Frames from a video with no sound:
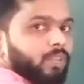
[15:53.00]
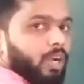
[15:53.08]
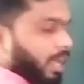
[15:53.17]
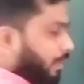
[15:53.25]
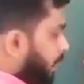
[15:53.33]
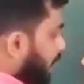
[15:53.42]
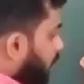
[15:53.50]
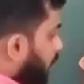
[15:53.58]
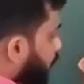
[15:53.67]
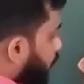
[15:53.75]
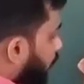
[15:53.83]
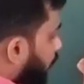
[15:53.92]
Okay,
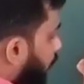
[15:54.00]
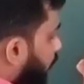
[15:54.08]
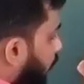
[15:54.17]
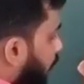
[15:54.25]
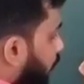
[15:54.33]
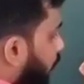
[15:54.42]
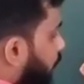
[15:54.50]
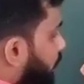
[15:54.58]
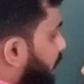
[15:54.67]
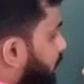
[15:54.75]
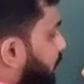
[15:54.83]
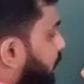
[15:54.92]
you are going to
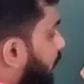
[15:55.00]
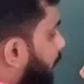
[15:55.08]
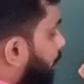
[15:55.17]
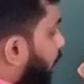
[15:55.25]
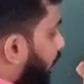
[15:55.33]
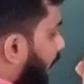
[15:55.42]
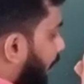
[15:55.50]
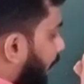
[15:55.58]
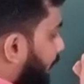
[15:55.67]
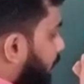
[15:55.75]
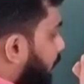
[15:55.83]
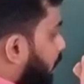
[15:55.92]
just keep on
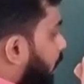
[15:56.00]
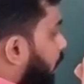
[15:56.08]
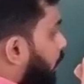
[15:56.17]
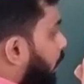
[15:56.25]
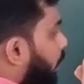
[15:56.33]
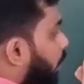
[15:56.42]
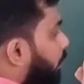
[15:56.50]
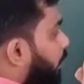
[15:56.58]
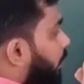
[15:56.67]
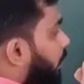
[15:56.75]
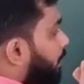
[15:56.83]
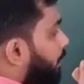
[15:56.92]
again. You are going
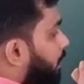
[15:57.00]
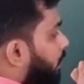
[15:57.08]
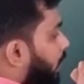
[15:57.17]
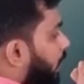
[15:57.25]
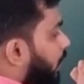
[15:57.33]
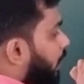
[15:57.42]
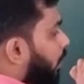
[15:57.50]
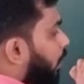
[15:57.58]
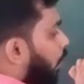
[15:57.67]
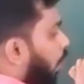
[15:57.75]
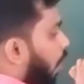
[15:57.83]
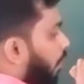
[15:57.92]
to keep the thread
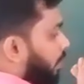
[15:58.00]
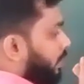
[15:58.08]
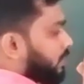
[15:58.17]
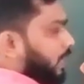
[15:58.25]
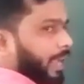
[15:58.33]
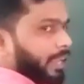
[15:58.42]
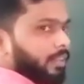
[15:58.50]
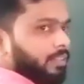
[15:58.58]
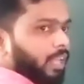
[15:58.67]
over this line.